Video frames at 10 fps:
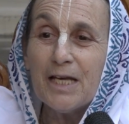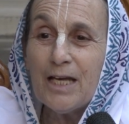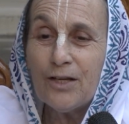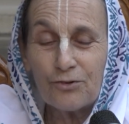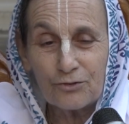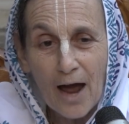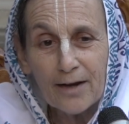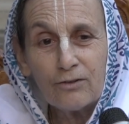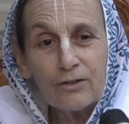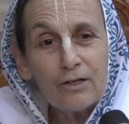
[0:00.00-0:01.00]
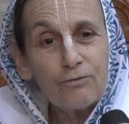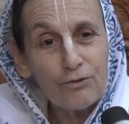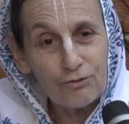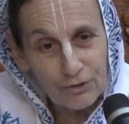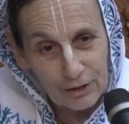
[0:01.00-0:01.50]
he decided to give
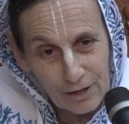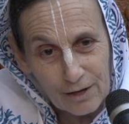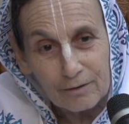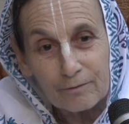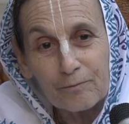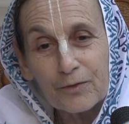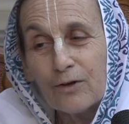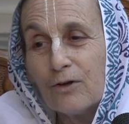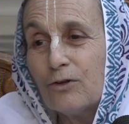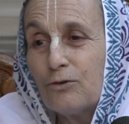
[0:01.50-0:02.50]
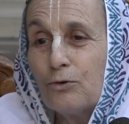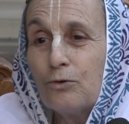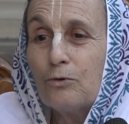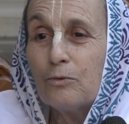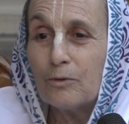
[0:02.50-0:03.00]
the Shila
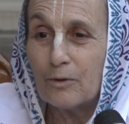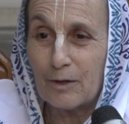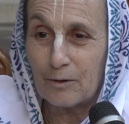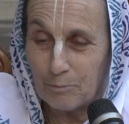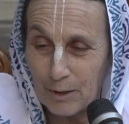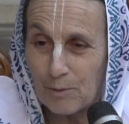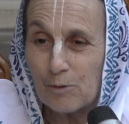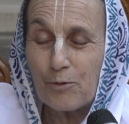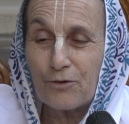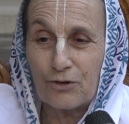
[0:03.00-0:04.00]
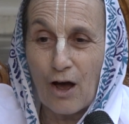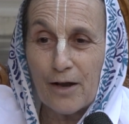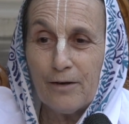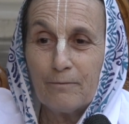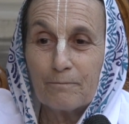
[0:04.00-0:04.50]
to Bimal
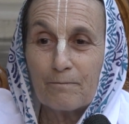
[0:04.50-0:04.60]
Prasad.